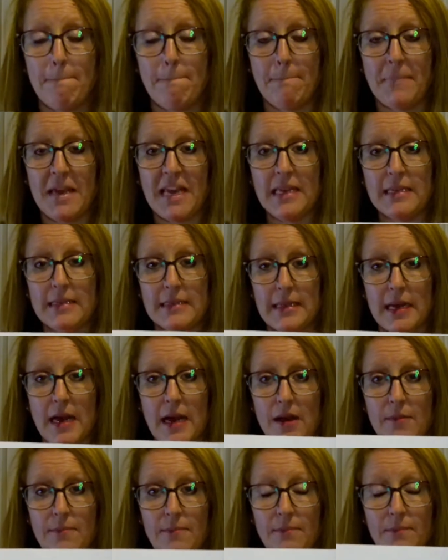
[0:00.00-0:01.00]
piece
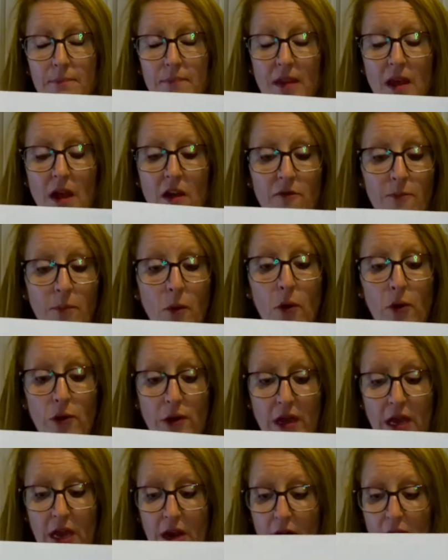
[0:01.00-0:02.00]
of board
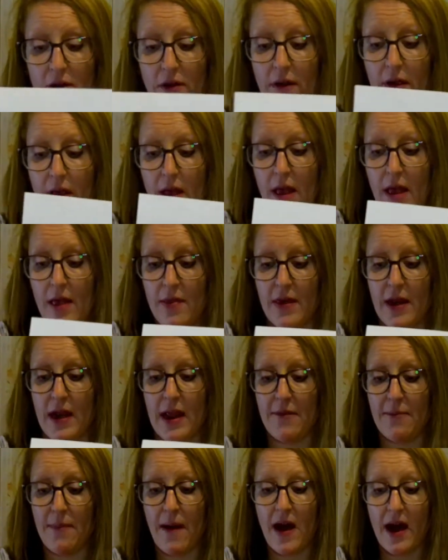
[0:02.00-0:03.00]
here that I
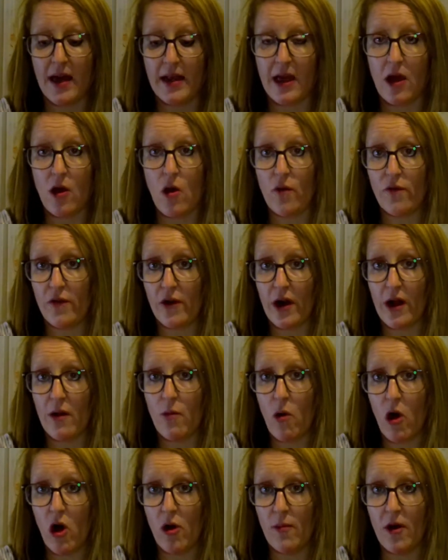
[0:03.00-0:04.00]
bought over at
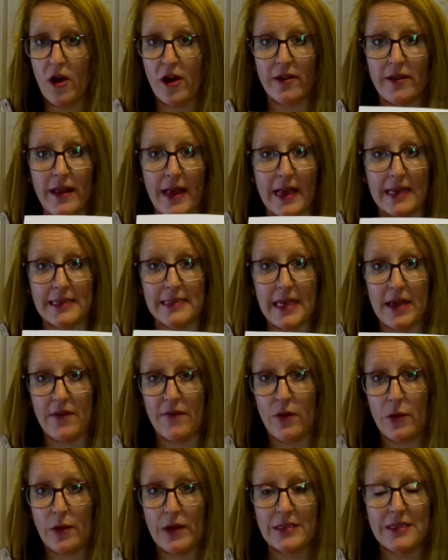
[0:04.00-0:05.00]
Walmart, like I said,
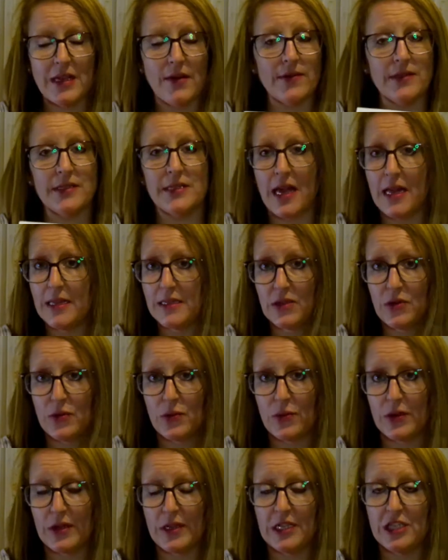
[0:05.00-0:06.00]
47 cents,
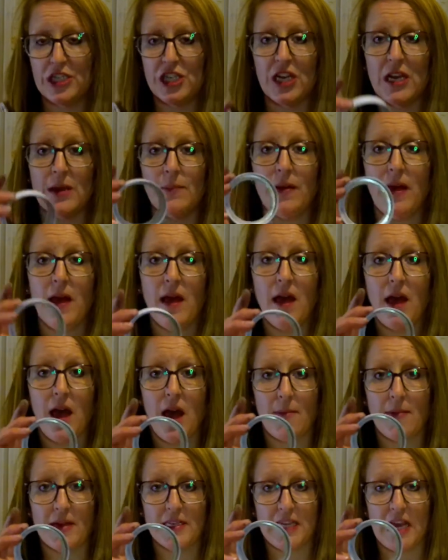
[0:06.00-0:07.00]
really cheap. I'm
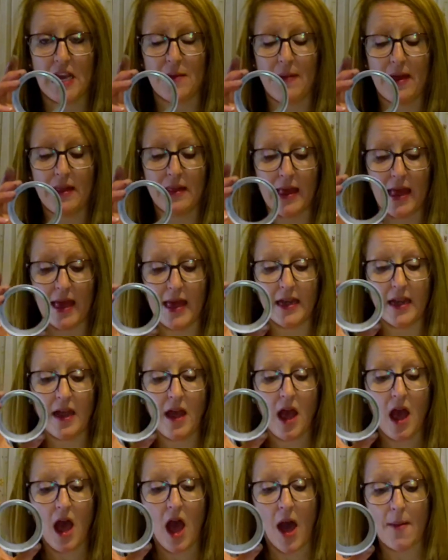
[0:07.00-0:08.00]
going to take my lid.
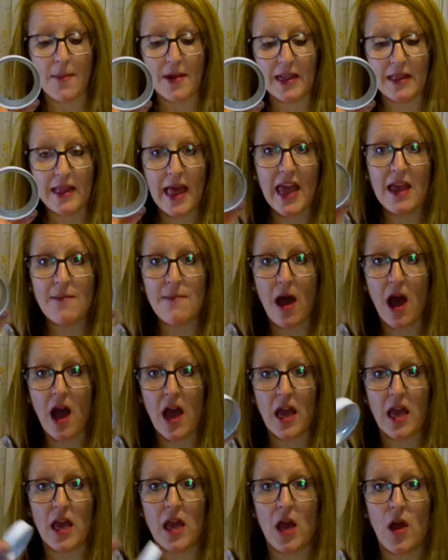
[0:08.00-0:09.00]
I'm going to lay
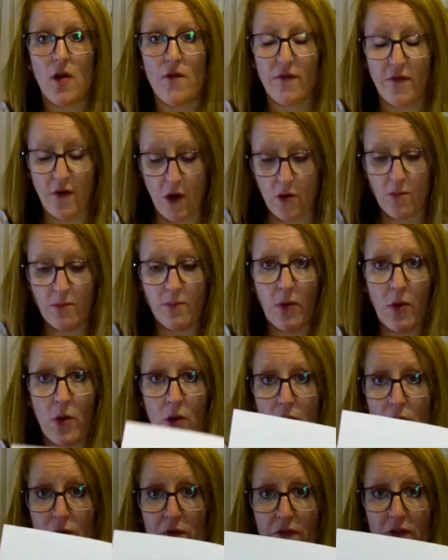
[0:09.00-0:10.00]
my foam
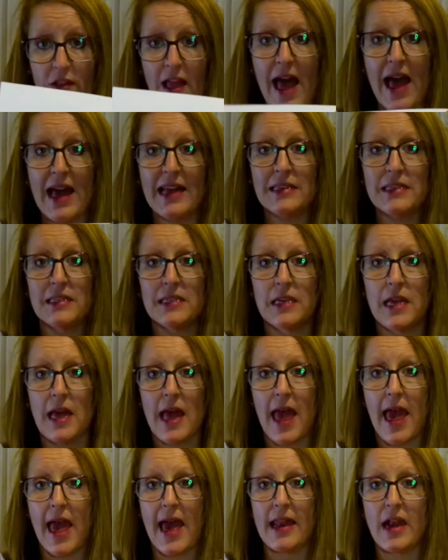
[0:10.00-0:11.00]
board flat,
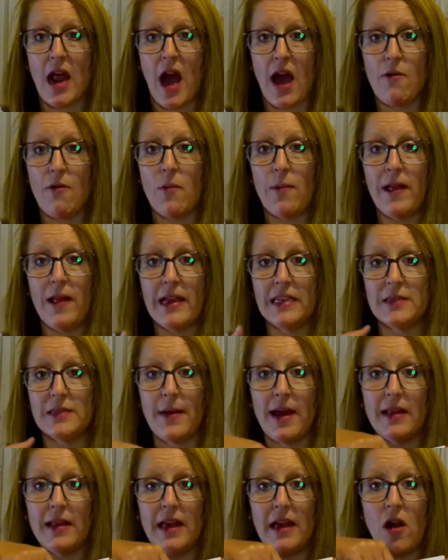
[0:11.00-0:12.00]
and I will place my
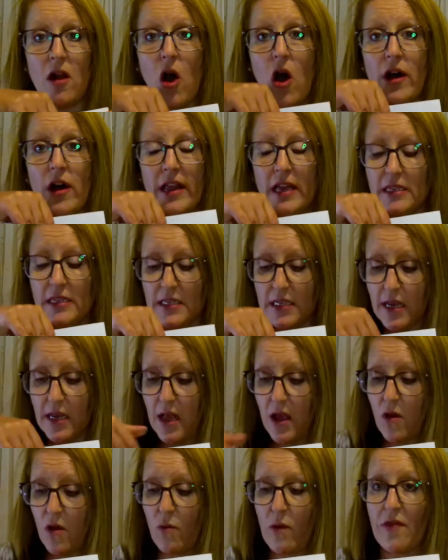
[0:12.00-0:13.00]
lid on it.
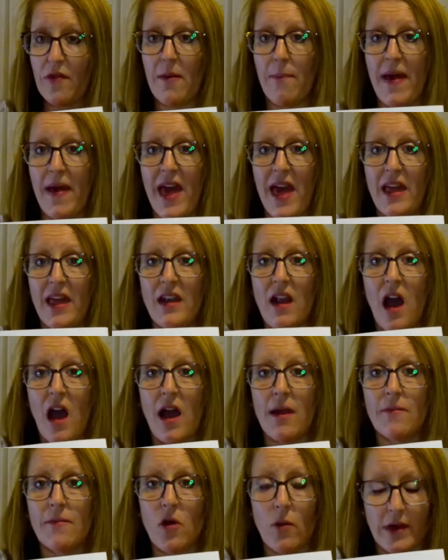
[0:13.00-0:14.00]
With a pen,
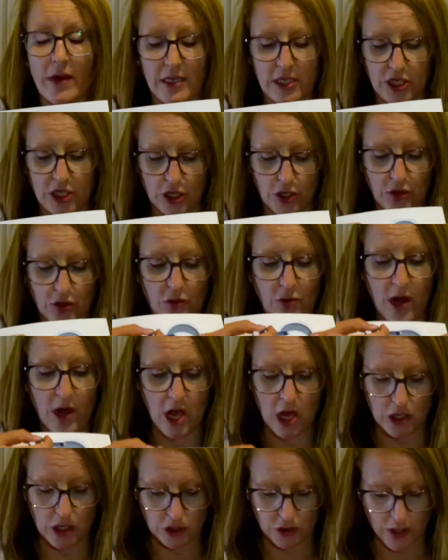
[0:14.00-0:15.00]
I'm going to
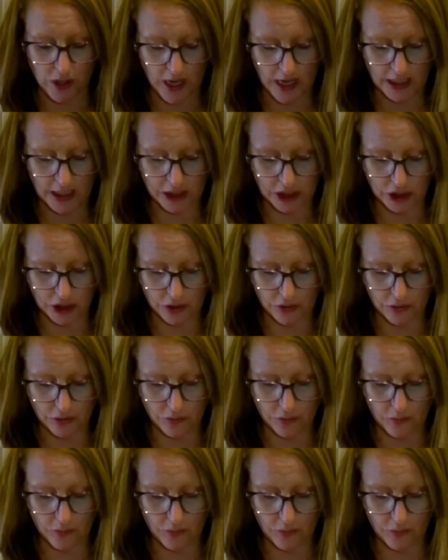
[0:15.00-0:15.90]
try to